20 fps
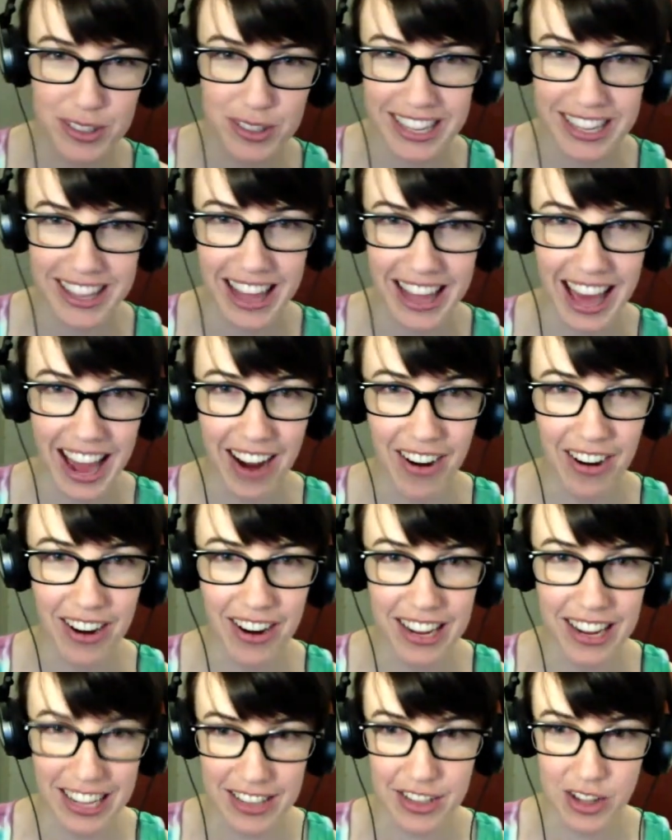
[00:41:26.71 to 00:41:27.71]
there
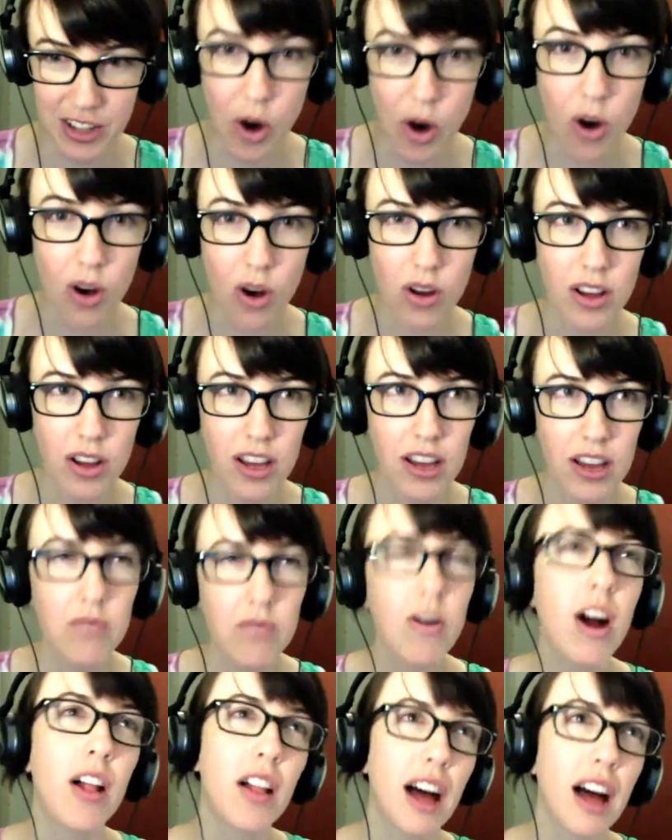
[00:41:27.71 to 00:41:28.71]
is, well,
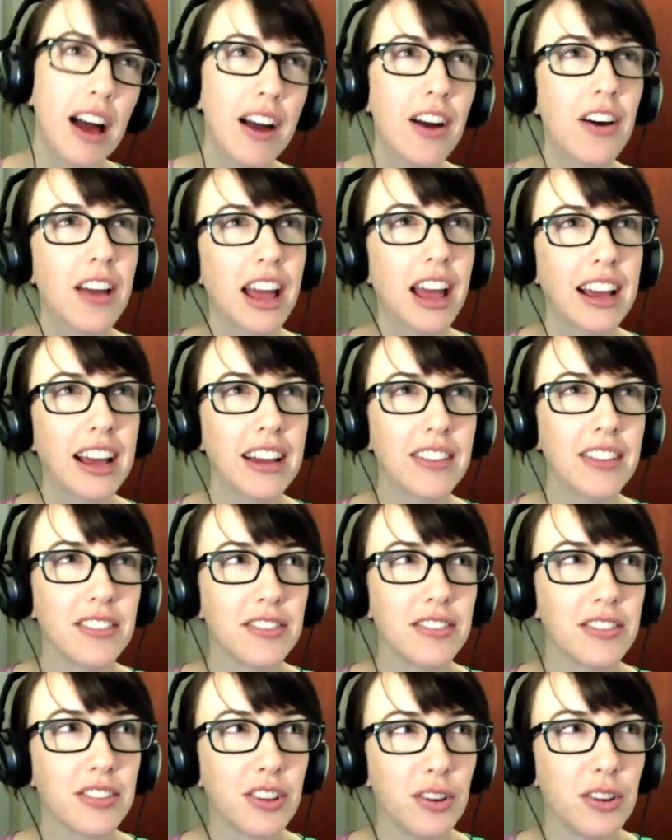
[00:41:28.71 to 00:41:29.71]
I guess there's
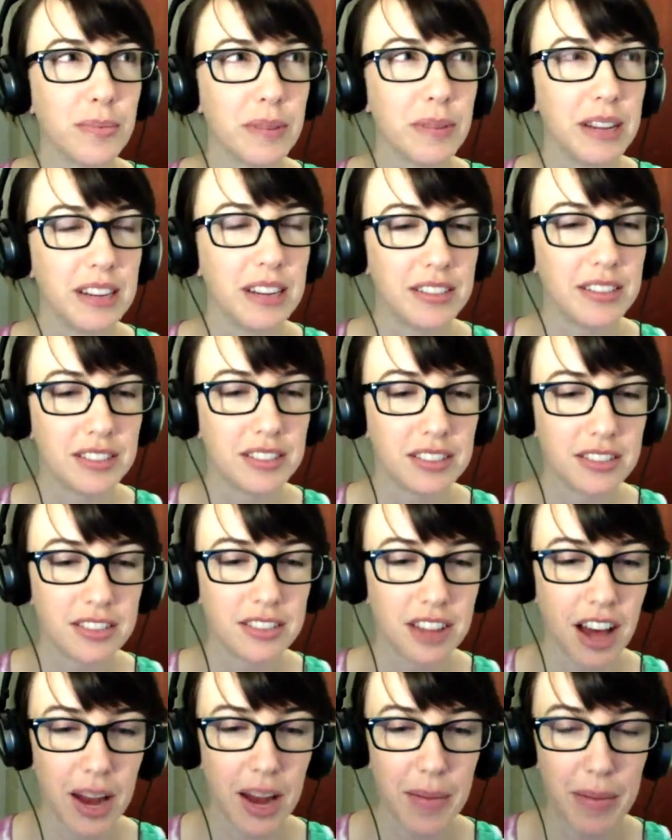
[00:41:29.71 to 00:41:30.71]
Scoopin's son,
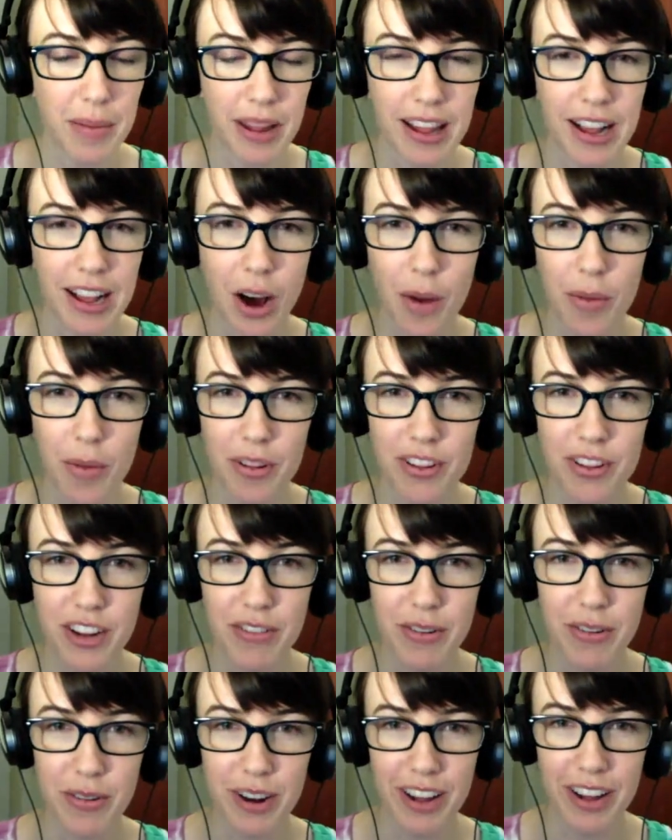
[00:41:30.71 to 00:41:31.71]
but like almost everyone
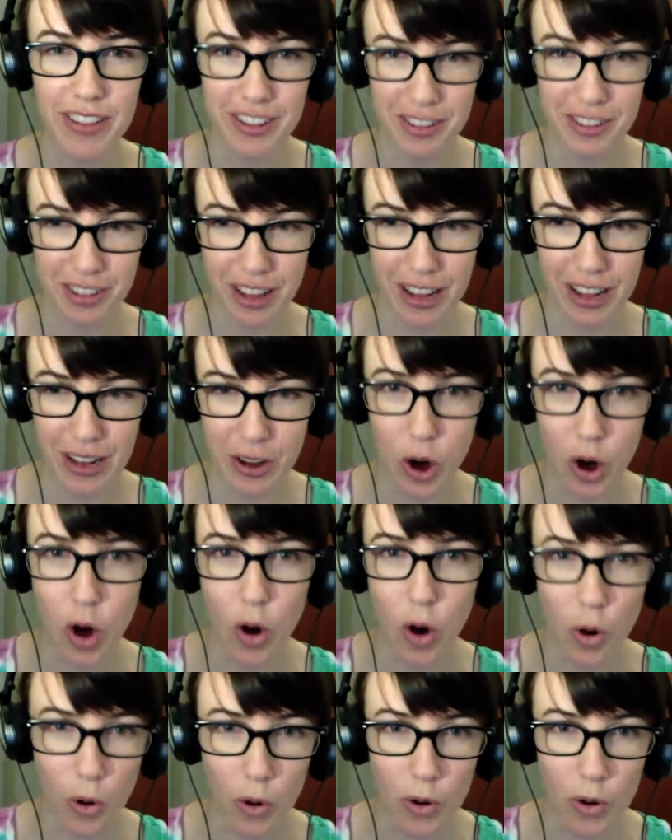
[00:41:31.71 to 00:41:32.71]
else is like old,